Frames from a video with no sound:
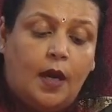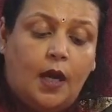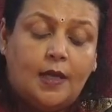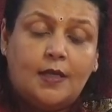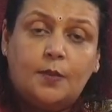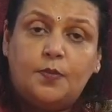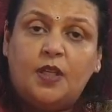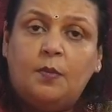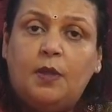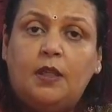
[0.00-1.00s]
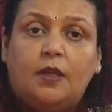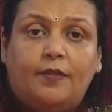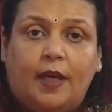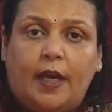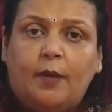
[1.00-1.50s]
accepting me the
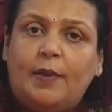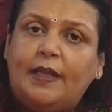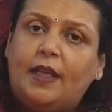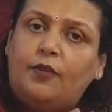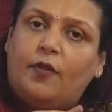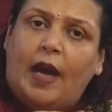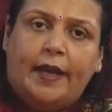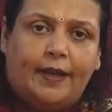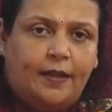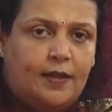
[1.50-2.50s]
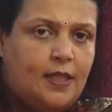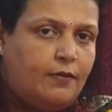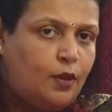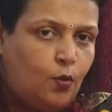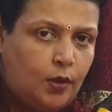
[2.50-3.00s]
way I am, like that I write the
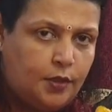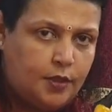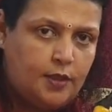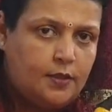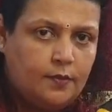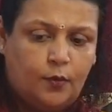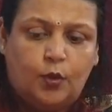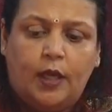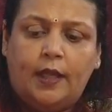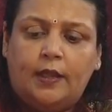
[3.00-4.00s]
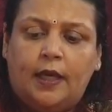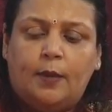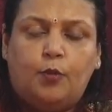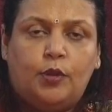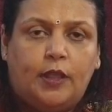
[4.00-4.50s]
7 qualities. Okay, and then
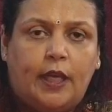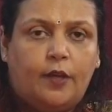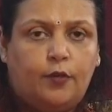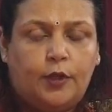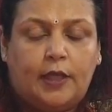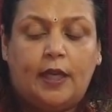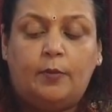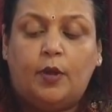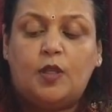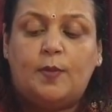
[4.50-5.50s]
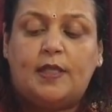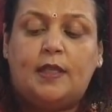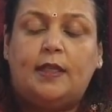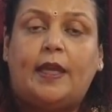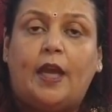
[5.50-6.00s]
I put the cat for the client because
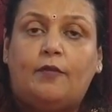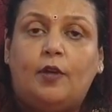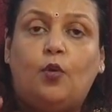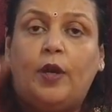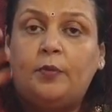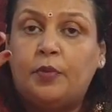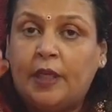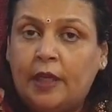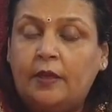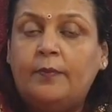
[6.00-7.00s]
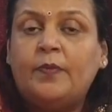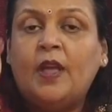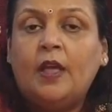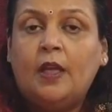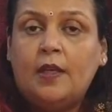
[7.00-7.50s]
basically the cat will go and bring in
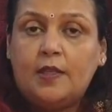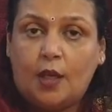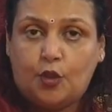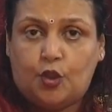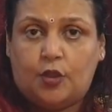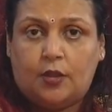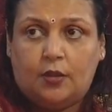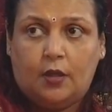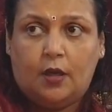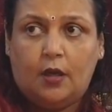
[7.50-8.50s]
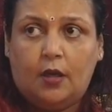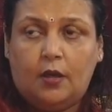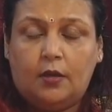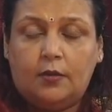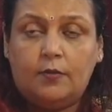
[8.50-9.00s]
such
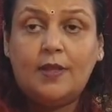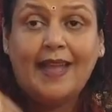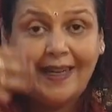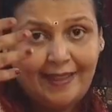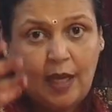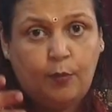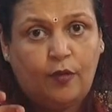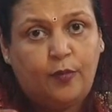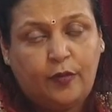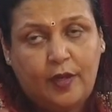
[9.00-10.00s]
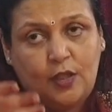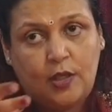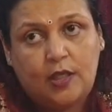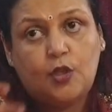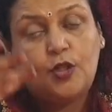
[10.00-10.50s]
that type of profiles,
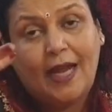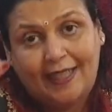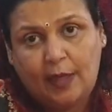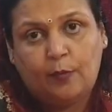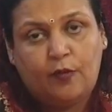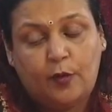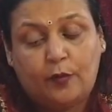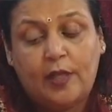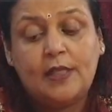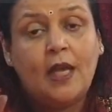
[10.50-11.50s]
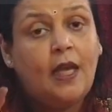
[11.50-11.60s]
not such, that type of profiles.